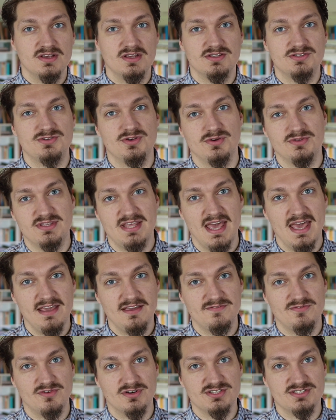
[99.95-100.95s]
So
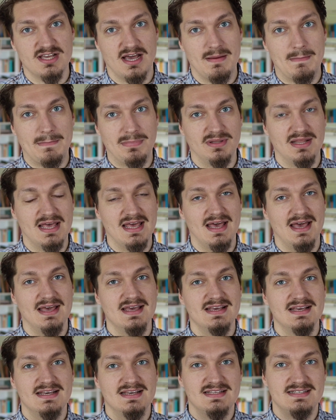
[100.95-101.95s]
take, for example,
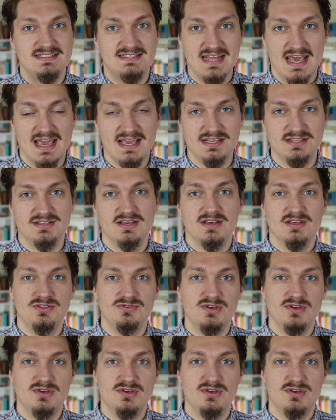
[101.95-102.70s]
a date.